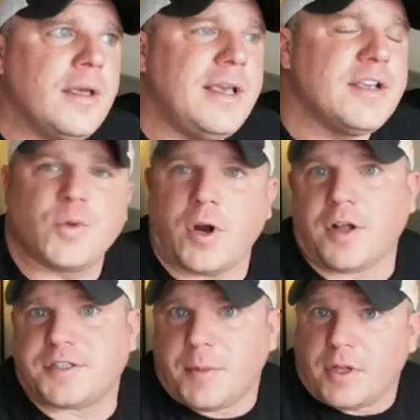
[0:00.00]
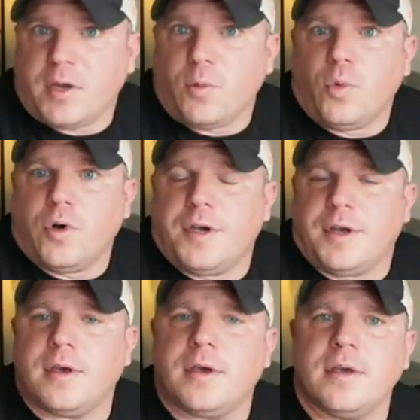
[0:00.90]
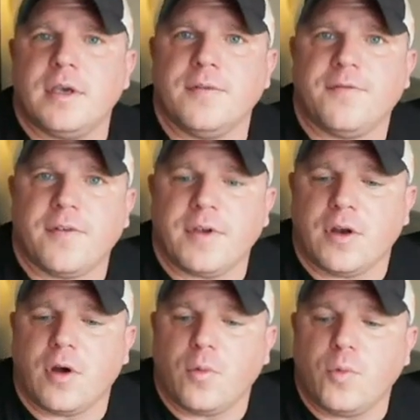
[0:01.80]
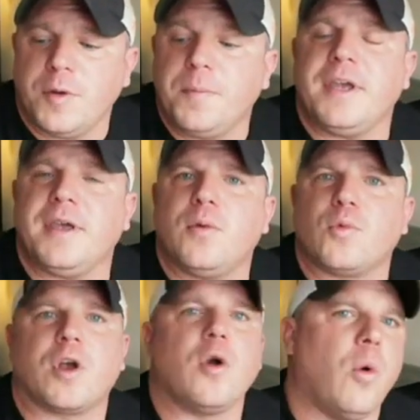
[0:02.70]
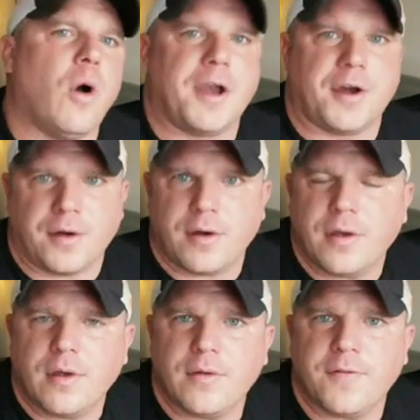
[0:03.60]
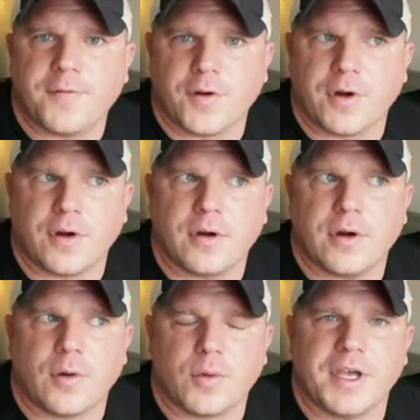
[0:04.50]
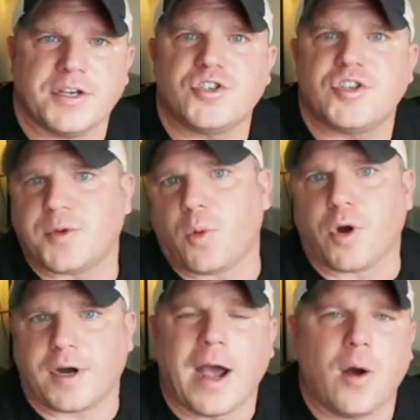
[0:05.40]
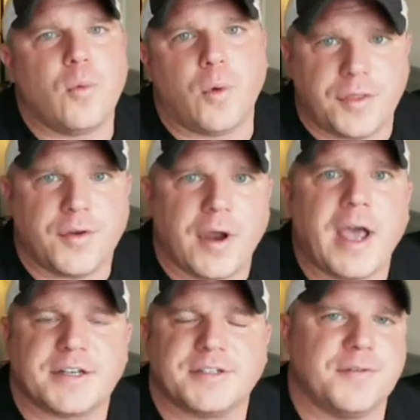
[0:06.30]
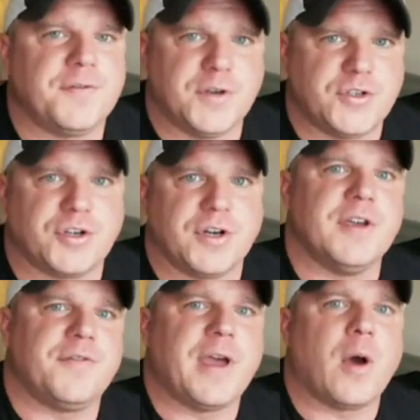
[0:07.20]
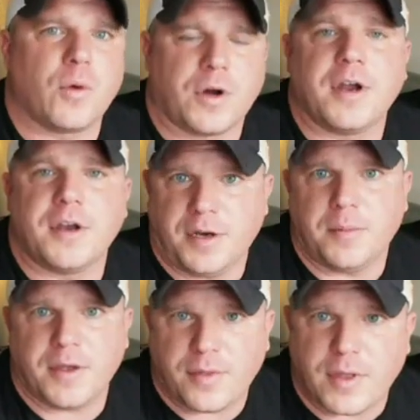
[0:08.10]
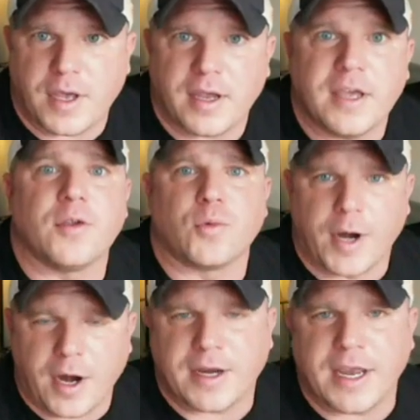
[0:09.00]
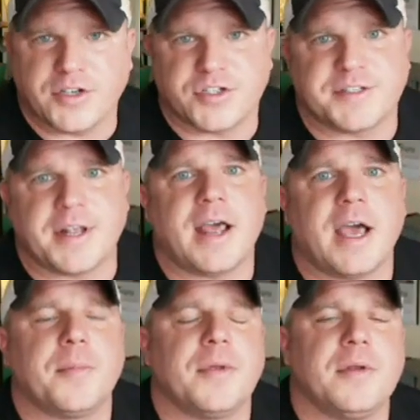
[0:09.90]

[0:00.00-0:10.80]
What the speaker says: is what ultimately would, you know, would be required for a relationship to work out with your ex in the future, if that were going to be a thing, in the rare occasions that happen.